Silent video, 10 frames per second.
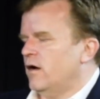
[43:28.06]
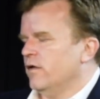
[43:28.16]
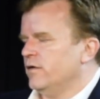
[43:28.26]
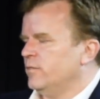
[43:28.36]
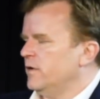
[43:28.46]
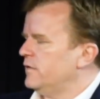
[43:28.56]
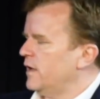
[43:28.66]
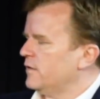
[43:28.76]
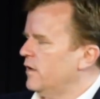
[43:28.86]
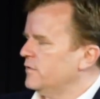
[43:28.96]
all these big
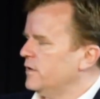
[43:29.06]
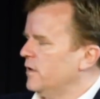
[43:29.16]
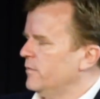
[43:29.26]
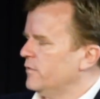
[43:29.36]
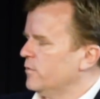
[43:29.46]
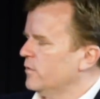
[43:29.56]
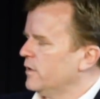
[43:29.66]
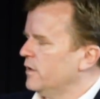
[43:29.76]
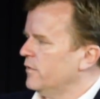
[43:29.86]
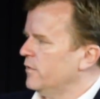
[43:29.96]
technology companies are
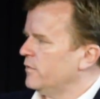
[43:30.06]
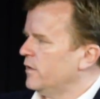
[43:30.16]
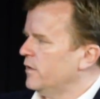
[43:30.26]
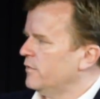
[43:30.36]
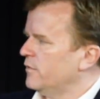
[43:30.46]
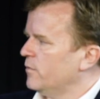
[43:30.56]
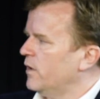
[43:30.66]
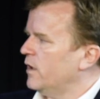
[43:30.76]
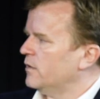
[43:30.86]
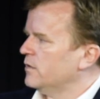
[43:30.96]
working on those areas as
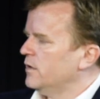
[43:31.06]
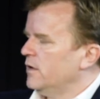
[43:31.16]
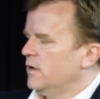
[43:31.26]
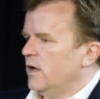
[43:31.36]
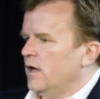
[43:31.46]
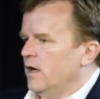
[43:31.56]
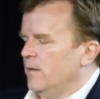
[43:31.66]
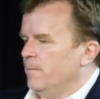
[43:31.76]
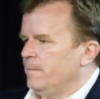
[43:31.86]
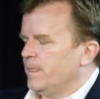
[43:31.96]
well.
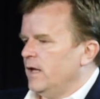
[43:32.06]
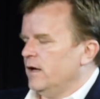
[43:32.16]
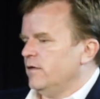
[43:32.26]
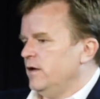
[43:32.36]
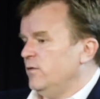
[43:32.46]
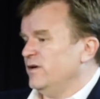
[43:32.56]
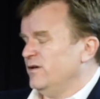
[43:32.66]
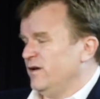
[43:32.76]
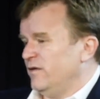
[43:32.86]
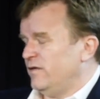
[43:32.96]
And I think what
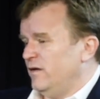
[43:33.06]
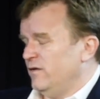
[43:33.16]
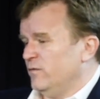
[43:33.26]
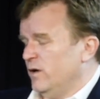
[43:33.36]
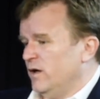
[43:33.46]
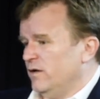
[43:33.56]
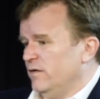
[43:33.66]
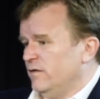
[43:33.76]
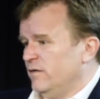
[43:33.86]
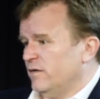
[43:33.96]
you're going to see as well
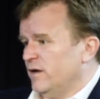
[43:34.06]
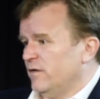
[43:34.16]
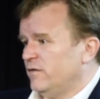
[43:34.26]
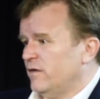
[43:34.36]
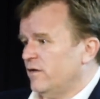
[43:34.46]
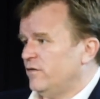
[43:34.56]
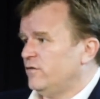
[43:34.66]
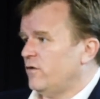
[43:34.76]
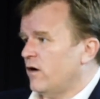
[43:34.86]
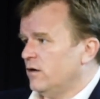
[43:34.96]
is a
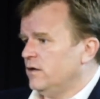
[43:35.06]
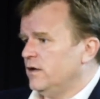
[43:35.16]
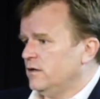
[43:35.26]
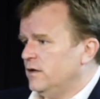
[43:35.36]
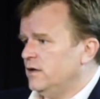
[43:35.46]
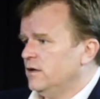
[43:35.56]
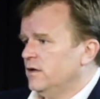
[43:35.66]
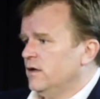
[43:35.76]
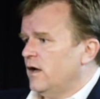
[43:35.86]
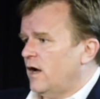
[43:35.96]
startlingly
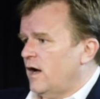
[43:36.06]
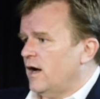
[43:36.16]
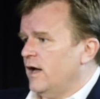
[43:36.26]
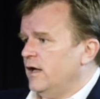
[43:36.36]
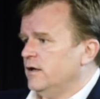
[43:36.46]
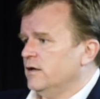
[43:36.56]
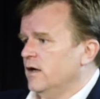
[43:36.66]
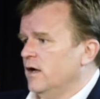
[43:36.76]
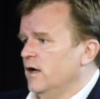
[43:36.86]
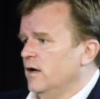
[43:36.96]
high
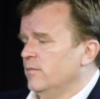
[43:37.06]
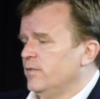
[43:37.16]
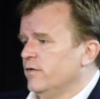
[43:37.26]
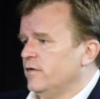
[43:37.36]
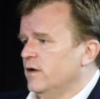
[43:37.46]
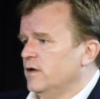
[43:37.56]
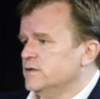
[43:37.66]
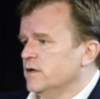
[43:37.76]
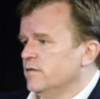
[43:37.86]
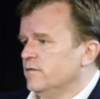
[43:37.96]

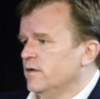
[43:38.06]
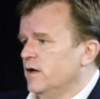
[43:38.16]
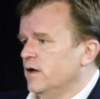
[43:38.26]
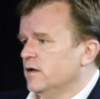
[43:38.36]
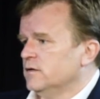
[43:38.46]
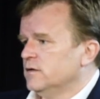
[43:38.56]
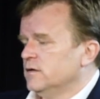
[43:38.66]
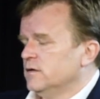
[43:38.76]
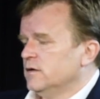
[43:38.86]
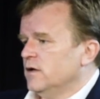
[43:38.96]
percentage of
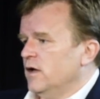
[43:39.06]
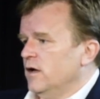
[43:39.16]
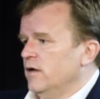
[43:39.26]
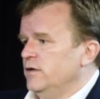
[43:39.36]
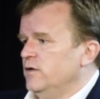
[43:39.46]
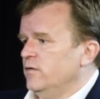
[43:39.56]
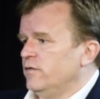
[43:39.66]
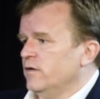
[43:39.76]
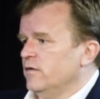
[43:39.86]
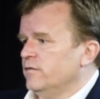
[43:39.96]

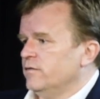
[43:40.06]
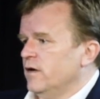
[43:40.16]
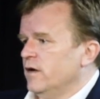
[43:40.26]
use of